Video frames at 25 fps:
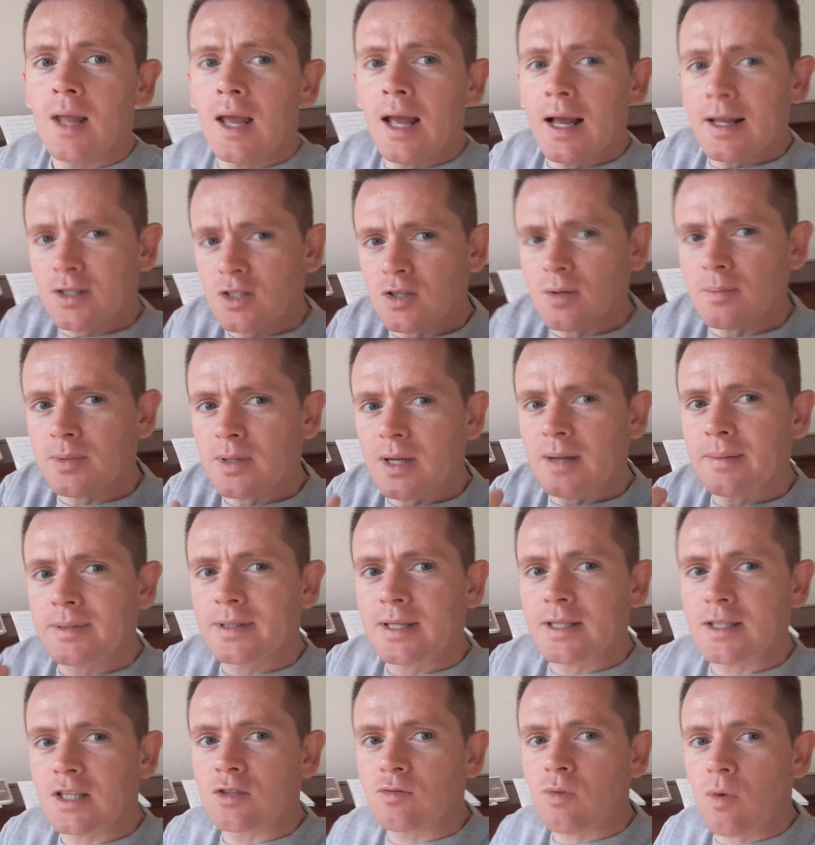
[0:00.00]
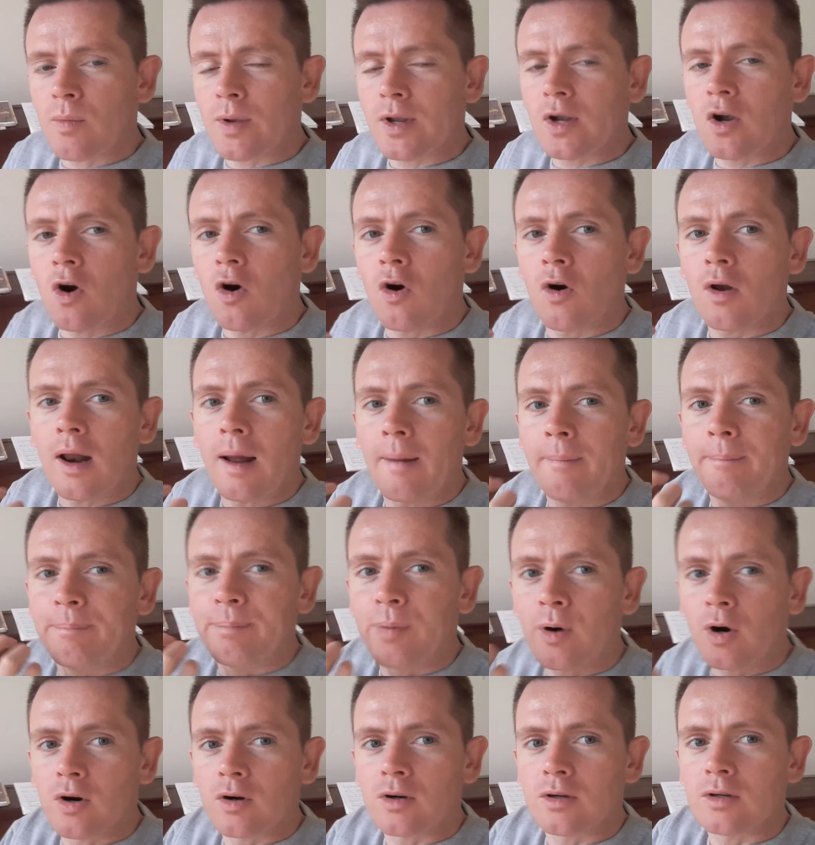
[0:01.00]
And sometimes this is what we call a
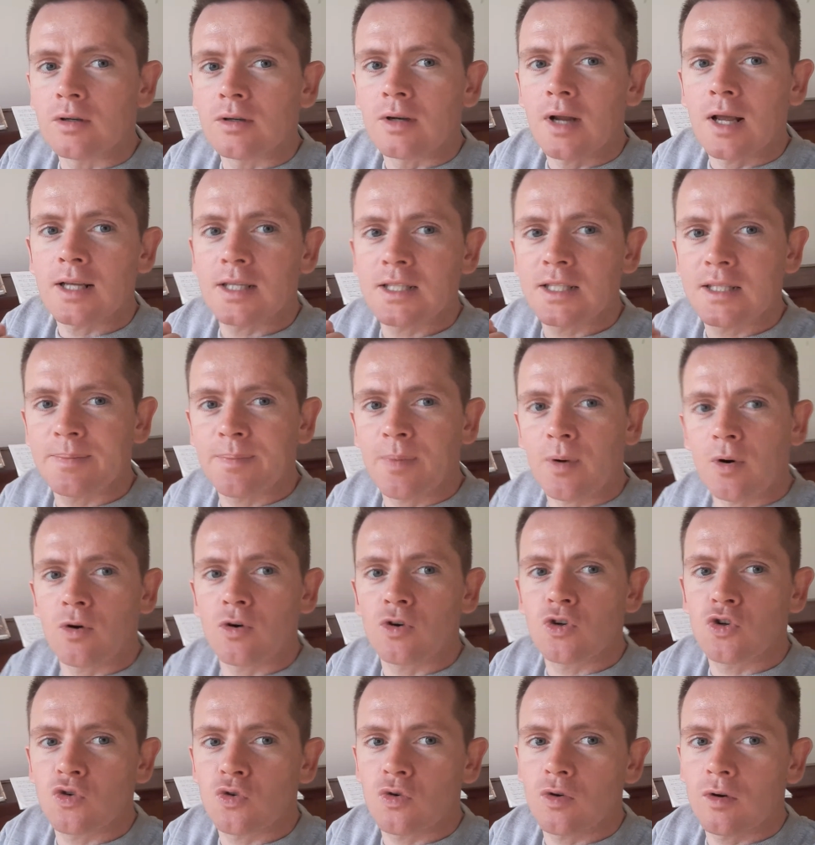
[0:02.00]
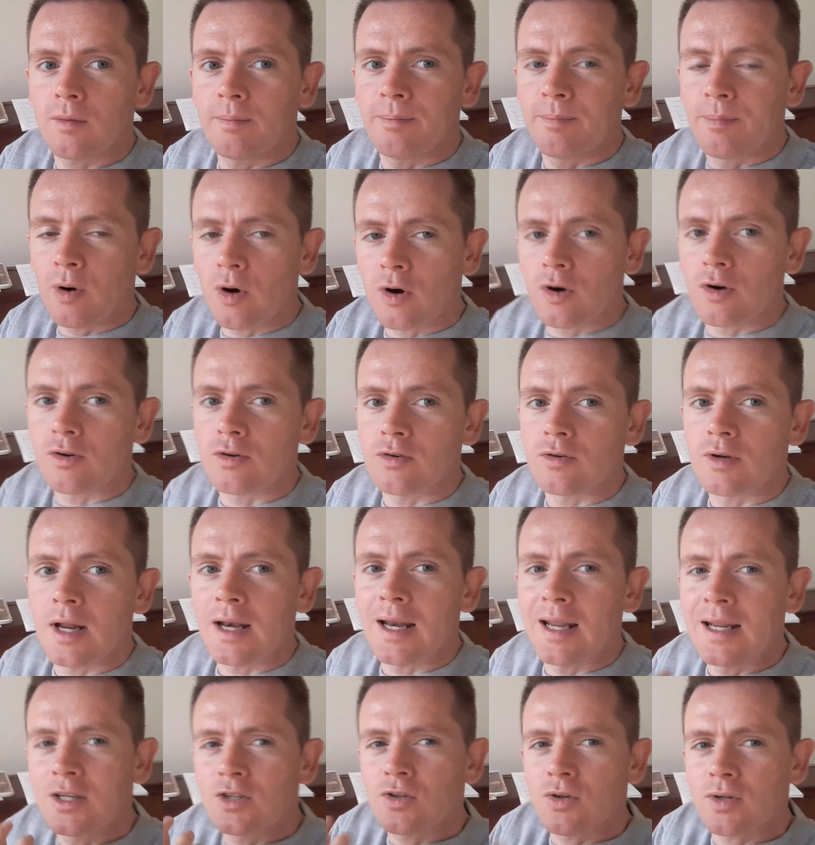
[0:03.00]
burden, a spiritual burden,
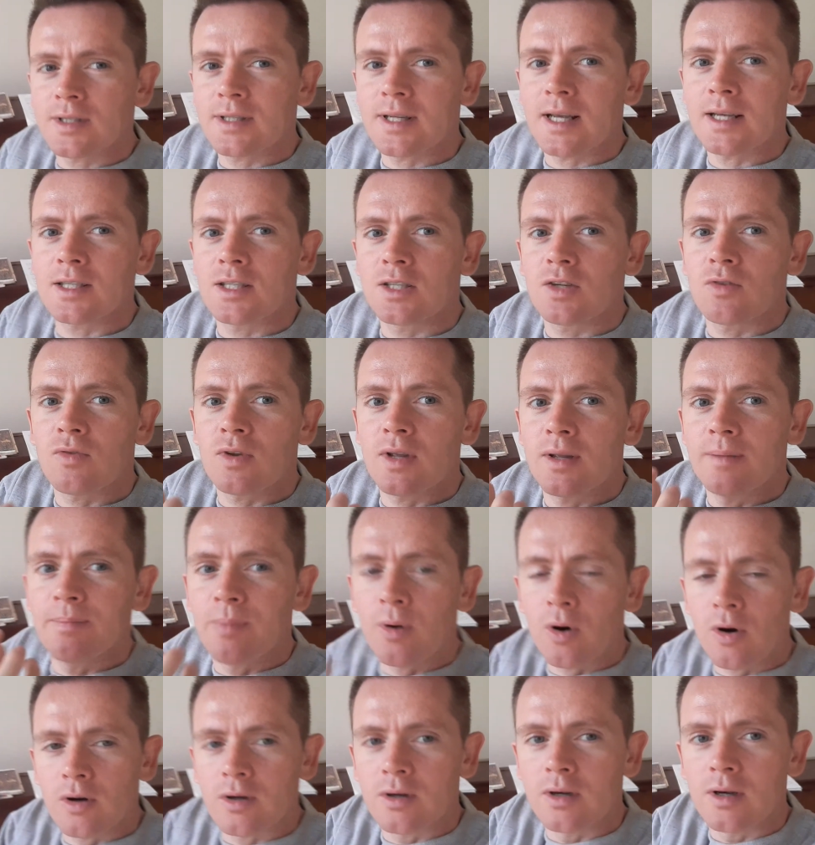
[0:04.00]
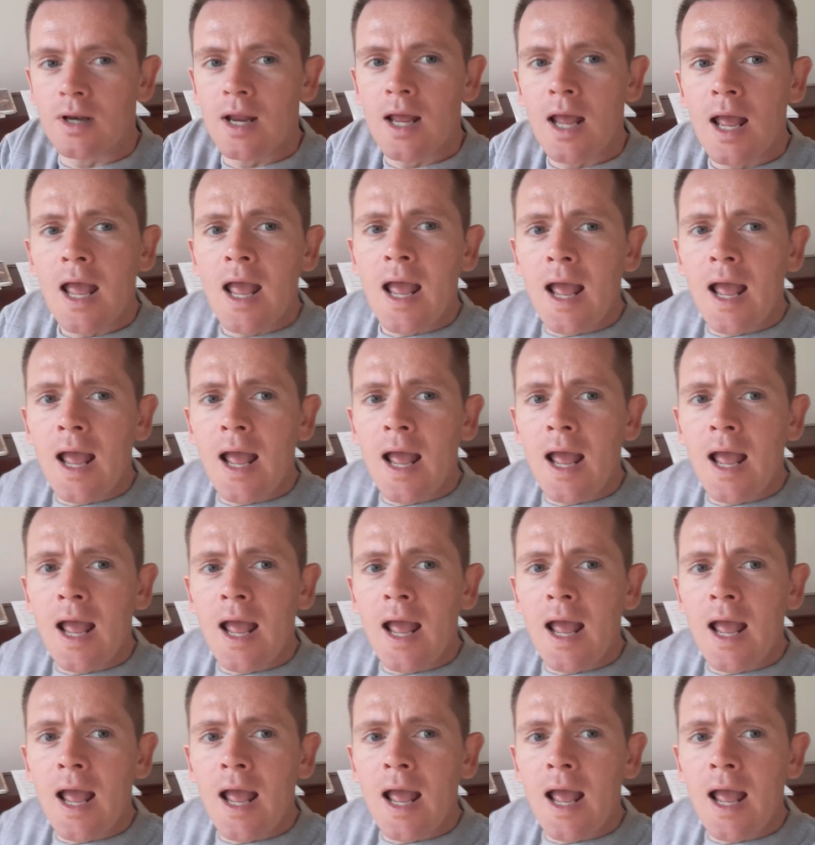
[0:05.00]
an intercessory burden.